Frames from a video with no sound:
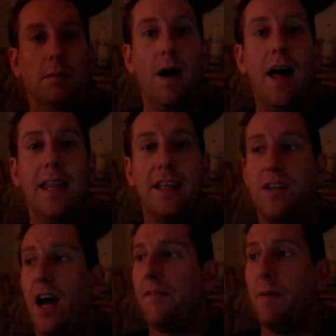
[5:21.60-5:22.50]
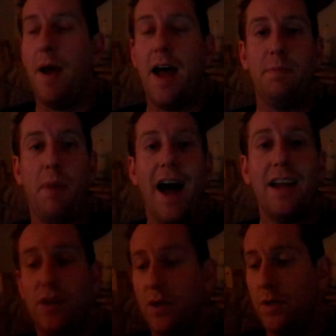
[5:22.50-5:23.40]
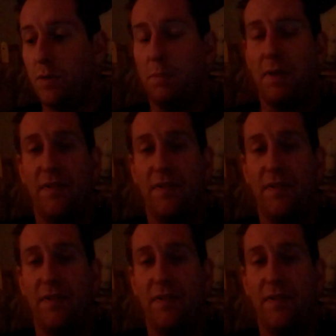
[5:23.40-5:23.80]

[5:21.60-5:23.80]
Well, it's time for bed, but as usual,